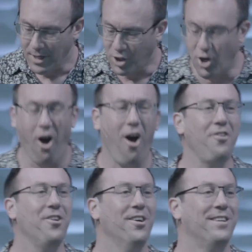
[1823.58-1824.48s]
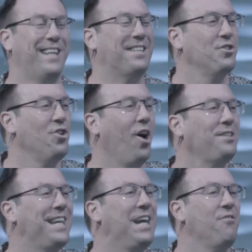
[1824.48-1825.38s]
God does
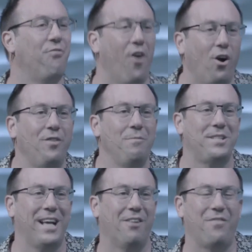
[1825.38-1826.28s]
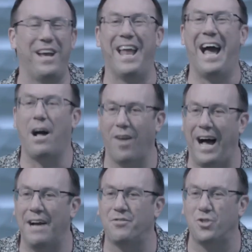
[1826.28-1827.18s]
not involve himself in our
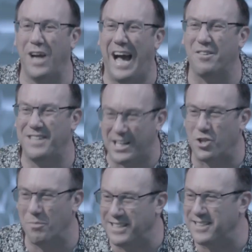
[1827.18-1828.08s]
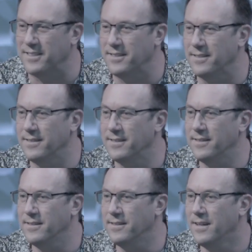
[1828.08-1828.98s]
lives to our detriment.
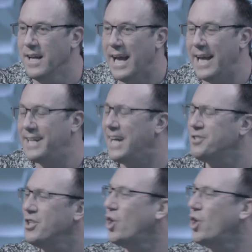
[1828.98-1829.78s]
He doesn't